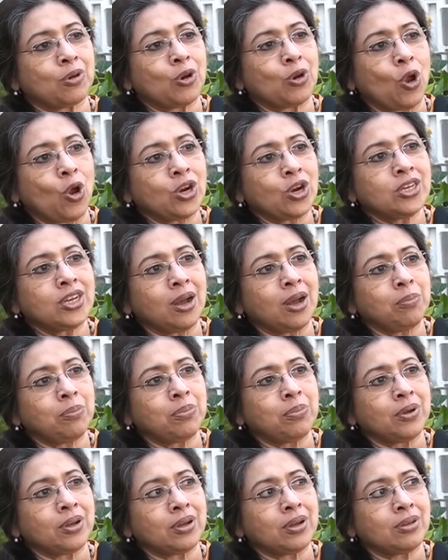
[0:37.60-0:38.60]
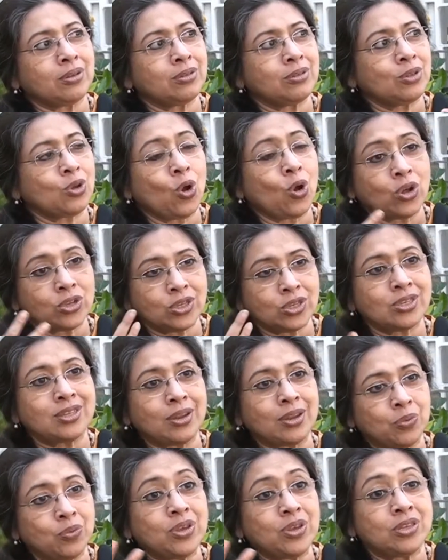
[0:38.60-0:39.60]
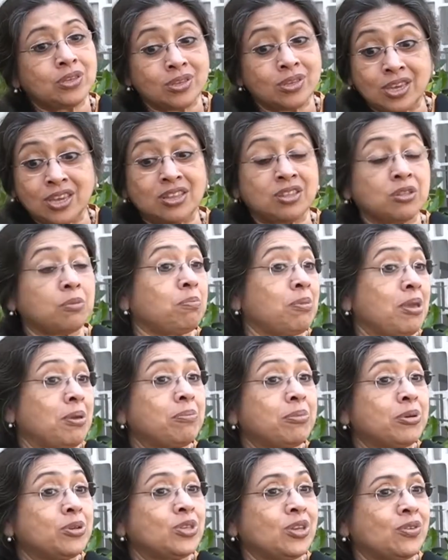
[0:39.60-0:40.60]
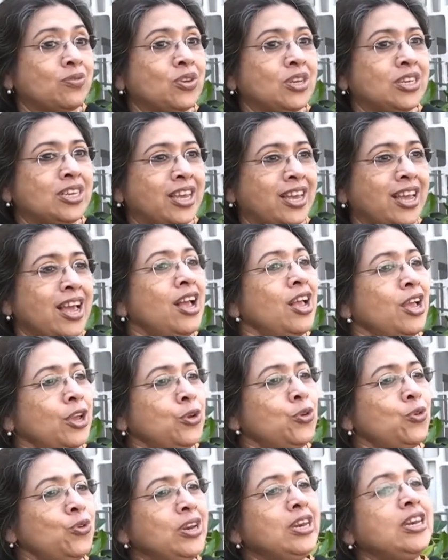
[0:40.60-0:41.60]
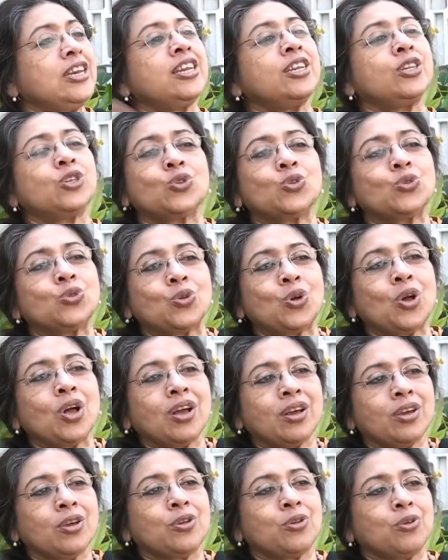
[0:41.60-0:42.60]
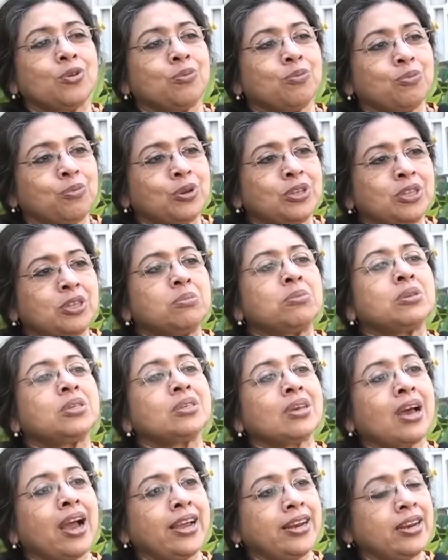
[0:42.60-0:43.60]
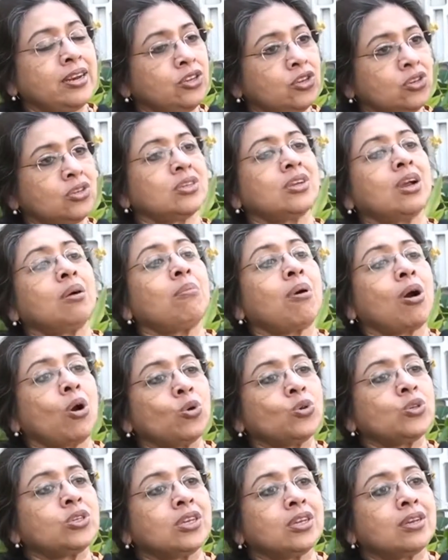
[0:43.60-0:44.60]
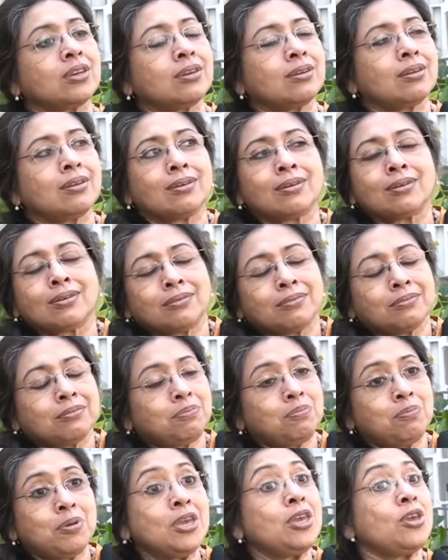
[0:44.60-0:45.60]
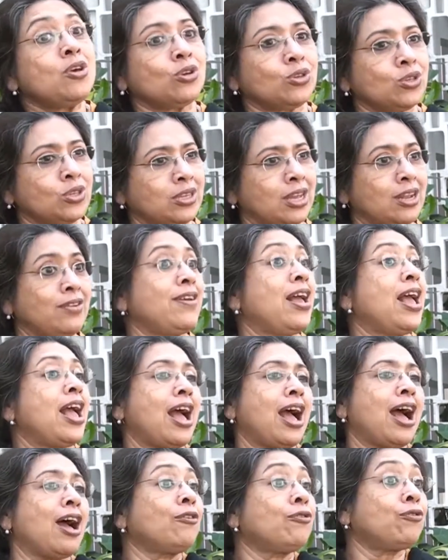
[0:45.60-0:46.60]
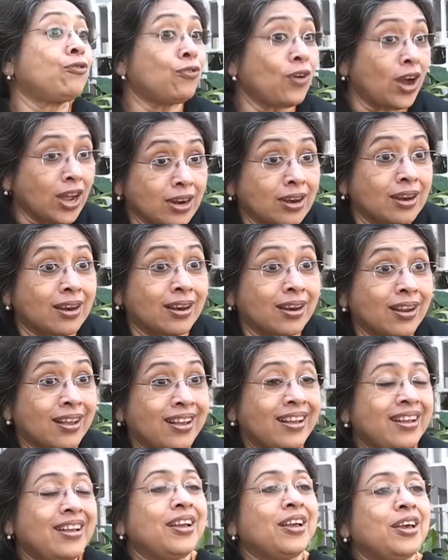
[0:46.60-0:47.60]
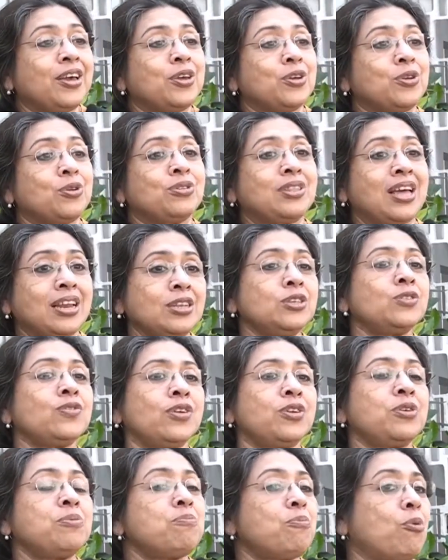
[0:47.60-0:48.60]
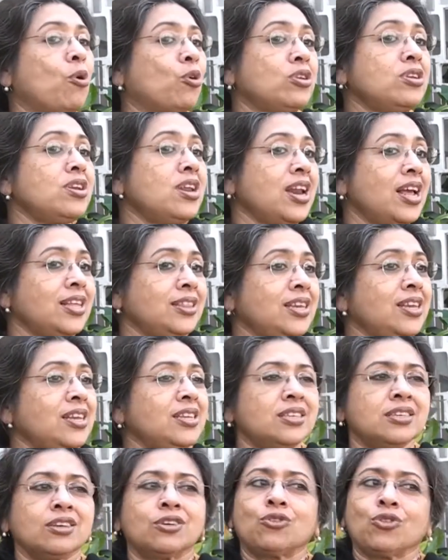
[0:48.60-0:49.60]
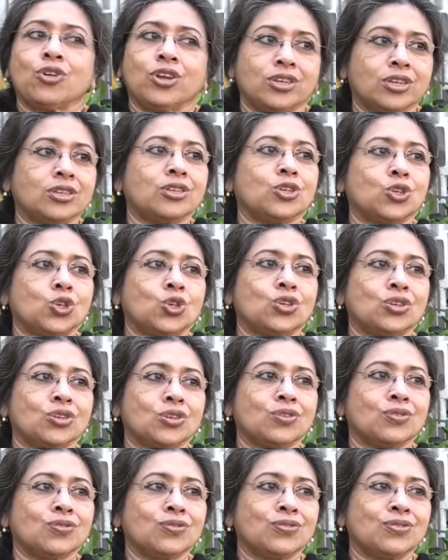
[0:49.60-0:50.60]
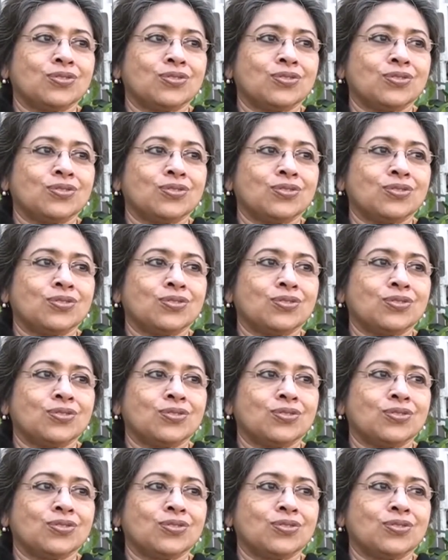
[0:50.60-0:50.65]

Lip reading: clogged up thoughts that we see in the papers every day. You really need to put them aside and just come out and be yourself, have fun. That is very important, and I think it's a great initiative.